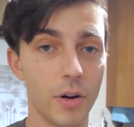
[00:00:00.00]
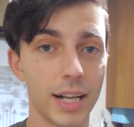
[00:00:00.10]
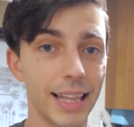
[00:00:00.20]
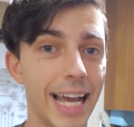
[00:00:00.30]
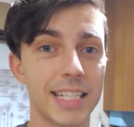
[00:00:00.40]

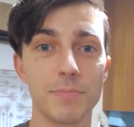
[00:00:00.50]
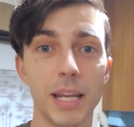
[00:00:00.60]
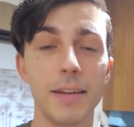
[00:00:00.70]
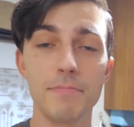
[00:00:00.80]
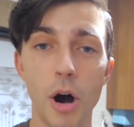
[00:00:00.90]
Class
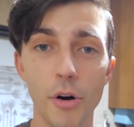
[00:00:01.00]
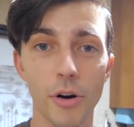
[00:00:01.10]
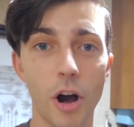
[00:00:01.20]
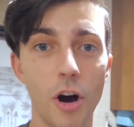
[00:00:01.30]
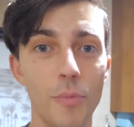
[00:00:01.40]
B
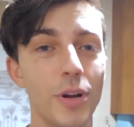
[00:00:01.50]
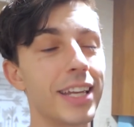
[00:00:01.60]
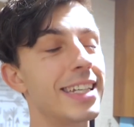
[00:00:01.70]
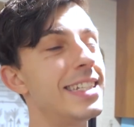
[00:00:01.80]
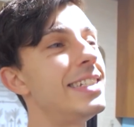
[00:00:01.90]
motorhome, we
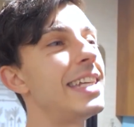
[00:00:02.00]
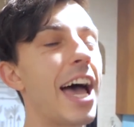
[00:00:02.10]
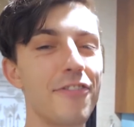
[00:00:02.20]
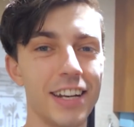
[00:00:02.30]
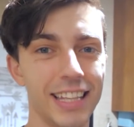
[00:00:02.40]
could
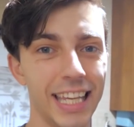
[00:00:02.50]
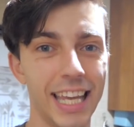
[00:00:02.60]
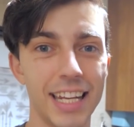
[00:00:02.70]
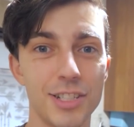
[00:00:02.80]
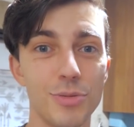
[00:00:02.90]
definitely
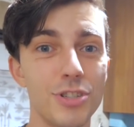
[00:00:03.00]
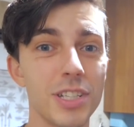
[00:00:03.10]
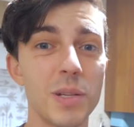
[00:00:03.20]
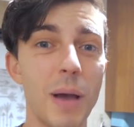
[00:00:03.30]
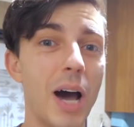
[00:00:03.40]
get to
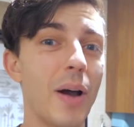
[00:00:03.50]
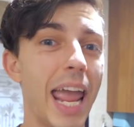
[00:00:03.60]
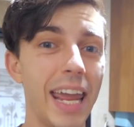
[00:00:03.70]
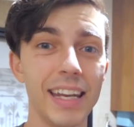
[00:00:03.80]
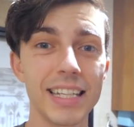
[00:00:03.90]
just about
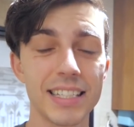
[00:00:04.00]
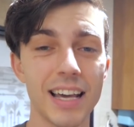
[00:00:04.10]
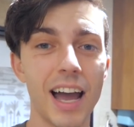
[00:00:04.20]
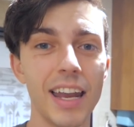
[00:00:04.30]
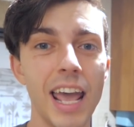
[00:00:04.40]
any
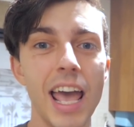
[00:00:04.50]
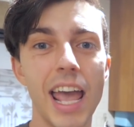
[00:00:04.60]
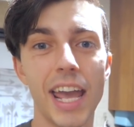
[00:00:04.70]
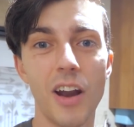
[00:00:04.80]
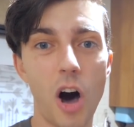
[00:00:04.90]
site
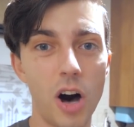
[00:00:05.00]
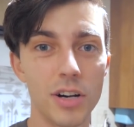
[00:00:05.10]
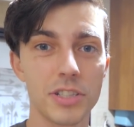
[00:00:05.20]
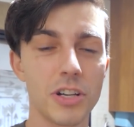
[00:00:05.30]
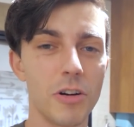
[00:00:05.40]
and
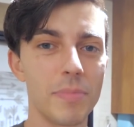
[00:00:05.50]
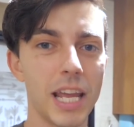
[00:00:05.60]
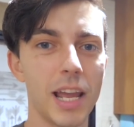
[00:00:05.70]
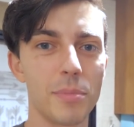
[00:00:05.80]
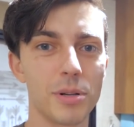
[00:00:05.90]
also be
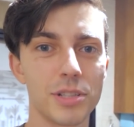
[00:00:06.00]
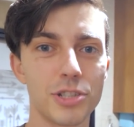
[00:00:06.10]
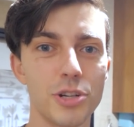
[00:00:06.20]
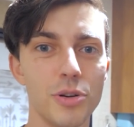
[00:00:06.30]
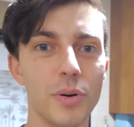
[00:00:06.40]
able
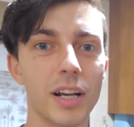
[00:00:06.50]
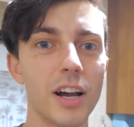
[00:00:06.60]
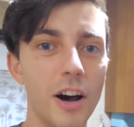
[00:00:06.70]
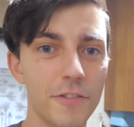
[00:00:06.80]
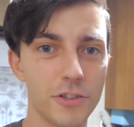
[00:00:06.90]
to
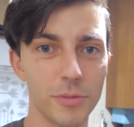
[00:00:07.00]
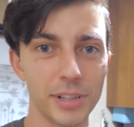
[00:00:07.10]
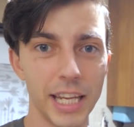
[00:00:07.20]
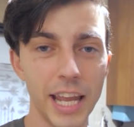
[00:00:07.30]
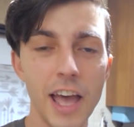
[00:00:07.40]

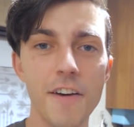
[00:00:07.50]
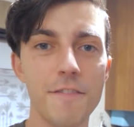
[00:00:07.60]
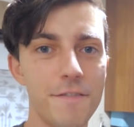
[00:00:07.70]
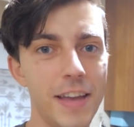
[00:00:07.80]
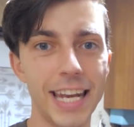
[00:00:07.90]
comfortably
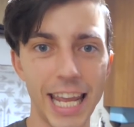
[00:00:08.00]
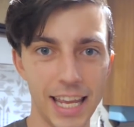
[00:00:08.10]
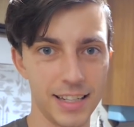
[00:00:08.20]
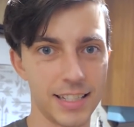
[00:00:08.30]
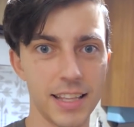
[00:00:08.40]
fit
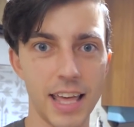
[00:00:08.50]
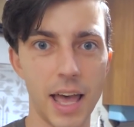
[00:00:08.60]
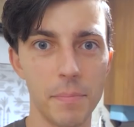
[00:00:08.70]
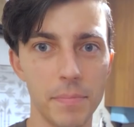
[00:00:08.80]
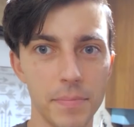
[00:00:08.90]
into
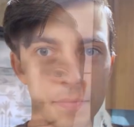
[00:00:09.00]
them.